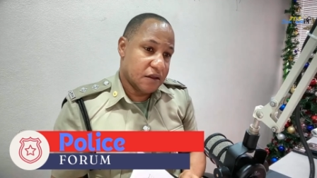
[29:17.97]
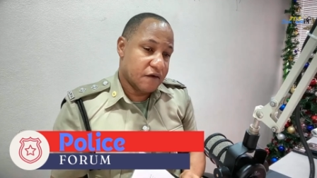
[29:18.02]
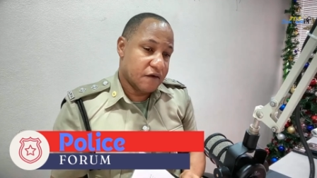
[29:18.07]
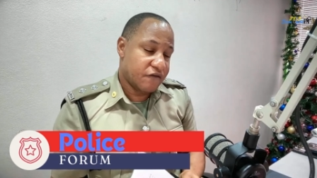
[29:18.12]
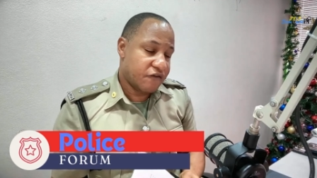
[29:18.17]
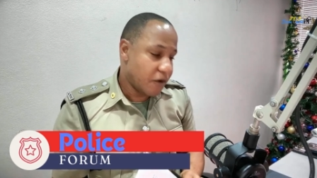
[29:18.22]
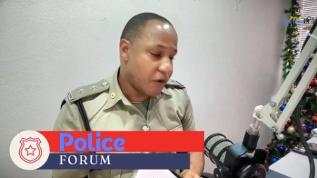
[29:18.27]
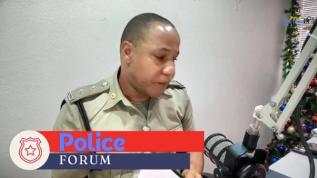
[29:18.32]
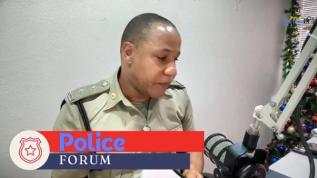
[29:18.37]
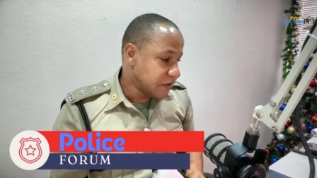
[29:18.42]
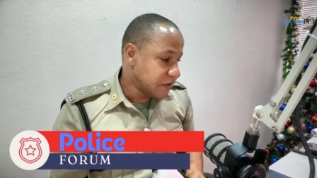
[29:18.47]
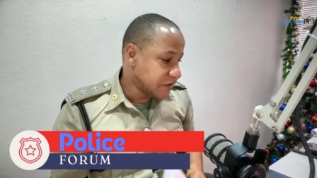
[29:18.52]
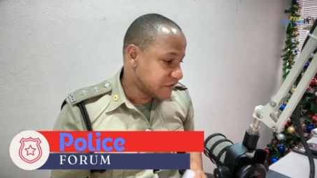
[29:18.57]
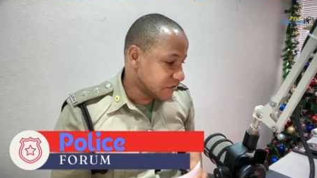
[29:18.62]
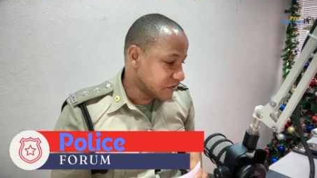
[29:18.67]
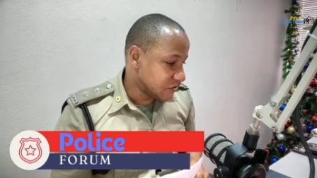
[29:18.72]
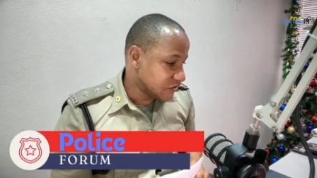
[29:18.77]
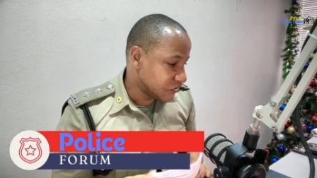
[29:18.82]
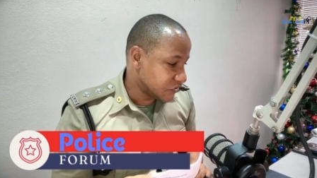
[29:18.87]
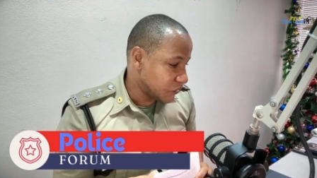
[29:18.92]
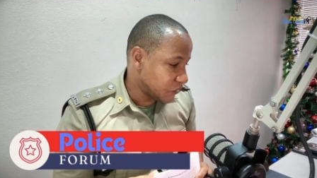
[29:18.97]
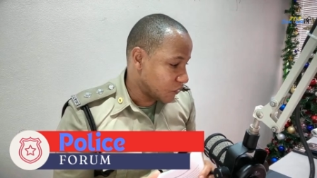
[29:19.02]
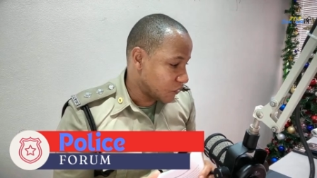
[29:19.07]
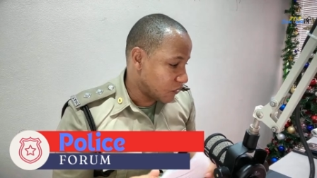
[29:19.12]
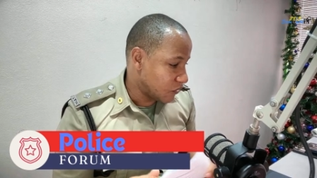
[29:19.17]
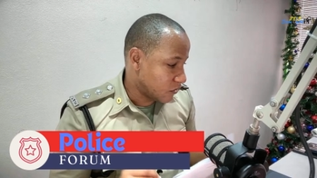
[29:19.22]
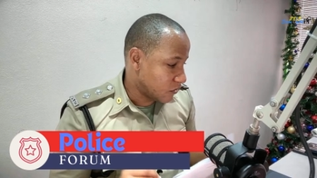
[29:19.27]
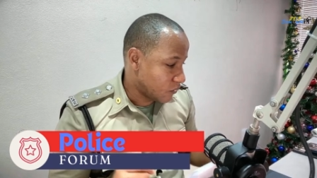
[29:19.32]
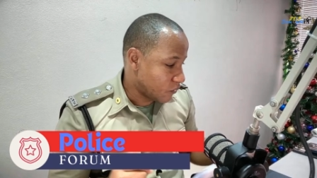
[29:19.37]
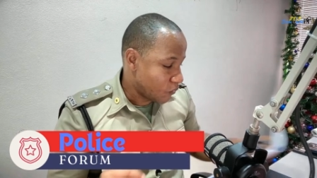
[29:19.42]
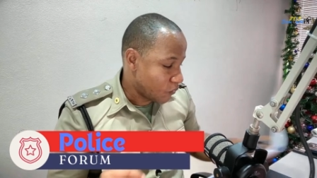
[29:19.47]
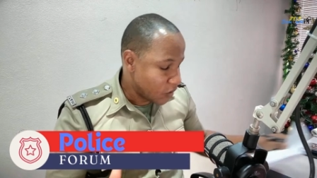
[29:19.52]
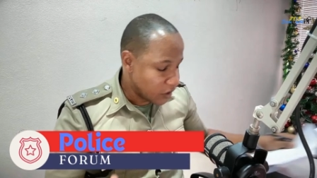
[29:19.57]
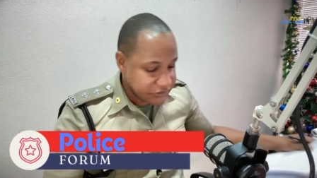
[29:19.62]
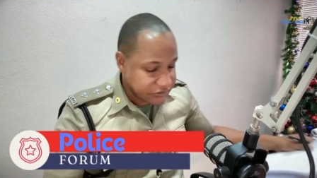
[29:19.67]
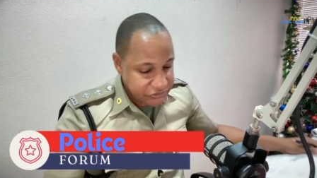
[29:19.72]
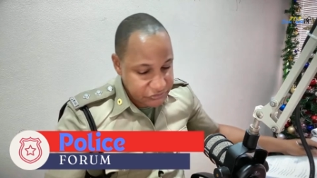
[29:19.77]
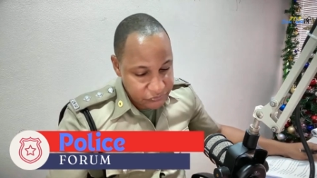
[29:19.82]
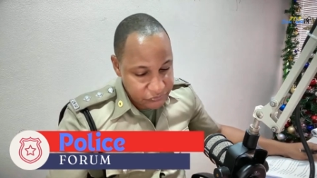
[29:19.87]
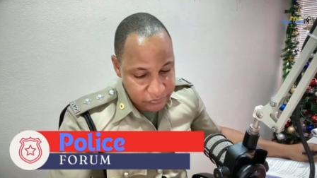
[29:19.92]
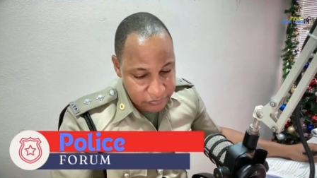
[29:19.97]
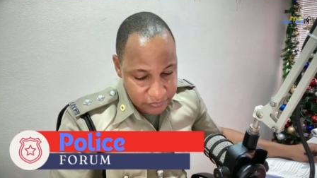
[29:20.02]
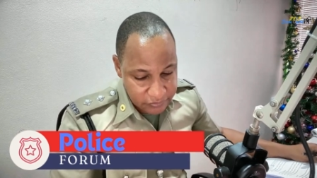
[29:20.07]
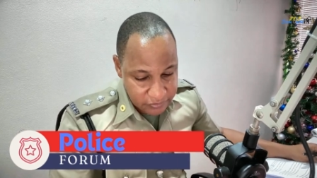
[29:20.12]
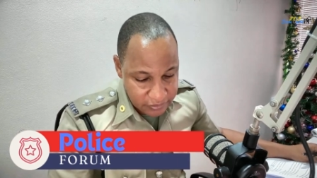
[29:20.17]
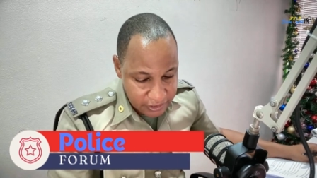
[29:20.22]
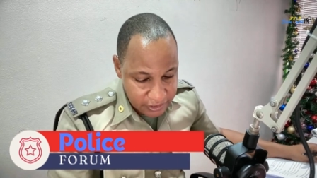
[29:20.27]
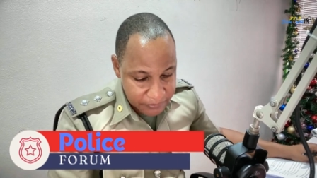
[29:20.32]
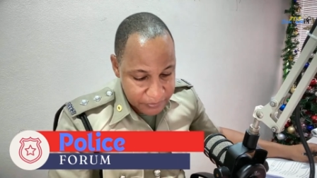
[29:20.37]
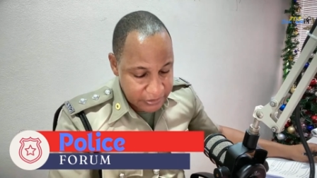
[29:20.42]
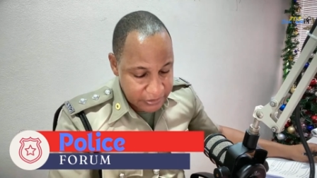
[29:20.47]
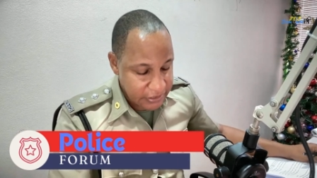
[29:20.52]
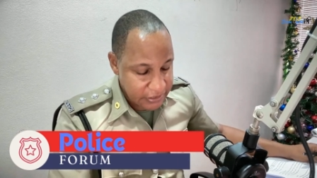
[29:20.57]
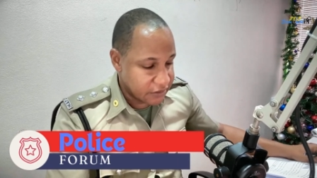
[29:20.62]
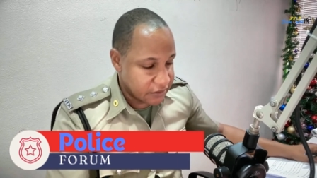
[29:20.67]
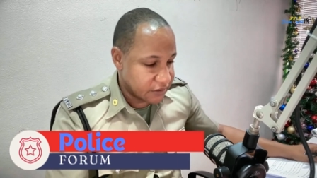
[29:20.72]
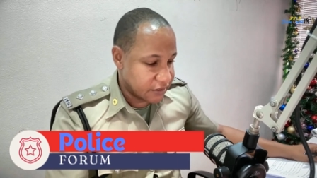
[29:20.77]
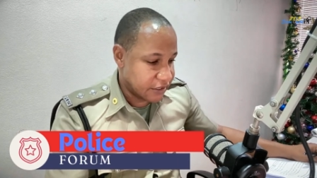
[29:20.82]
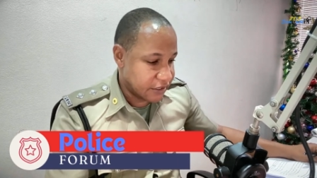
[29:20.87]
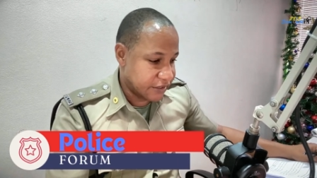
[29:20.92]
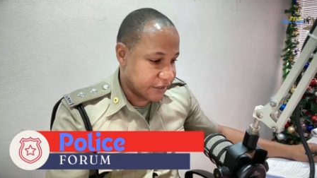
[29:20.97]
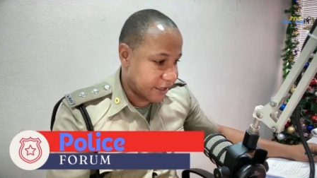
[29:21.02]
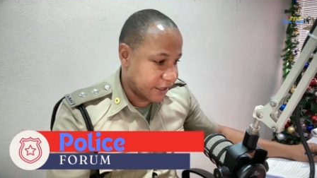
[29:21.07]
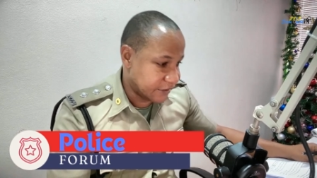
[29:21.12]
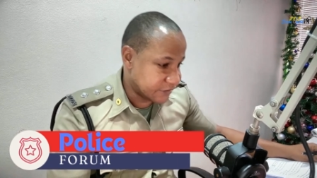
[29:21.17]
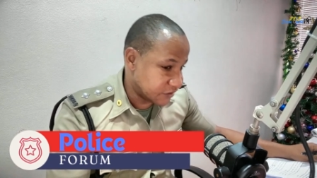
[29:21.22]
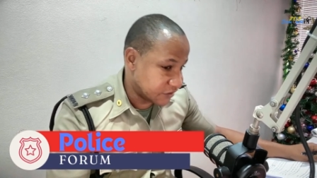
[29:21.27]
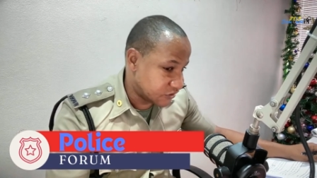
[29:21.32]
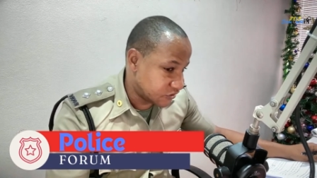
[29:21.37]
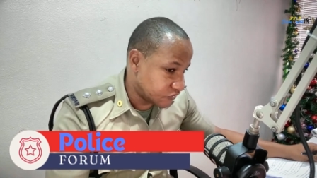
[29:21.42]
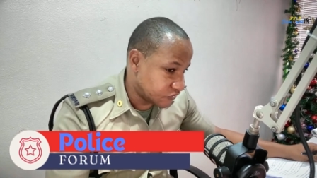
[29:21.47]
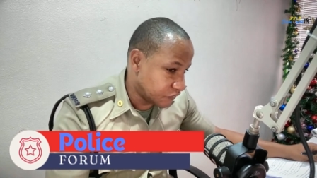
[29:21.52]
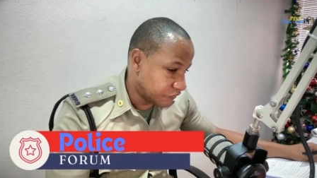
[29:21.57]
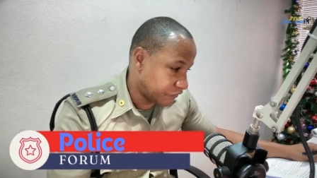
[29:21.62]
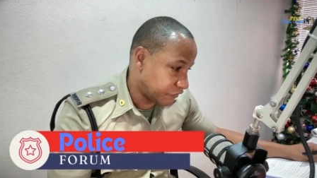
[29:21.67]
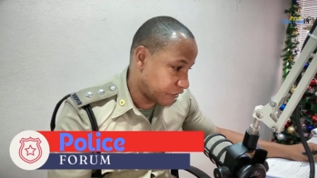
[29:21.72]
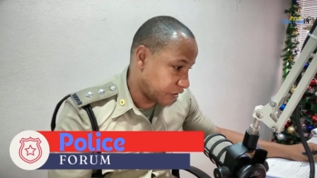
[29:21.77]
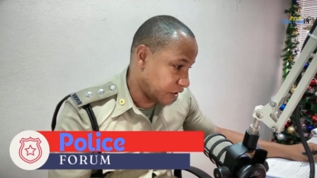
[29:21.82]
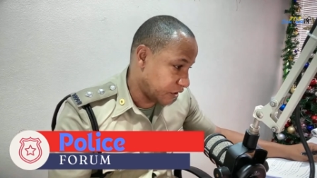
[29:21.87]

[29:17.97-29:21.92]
for persons who want to come in and exit Soufrière.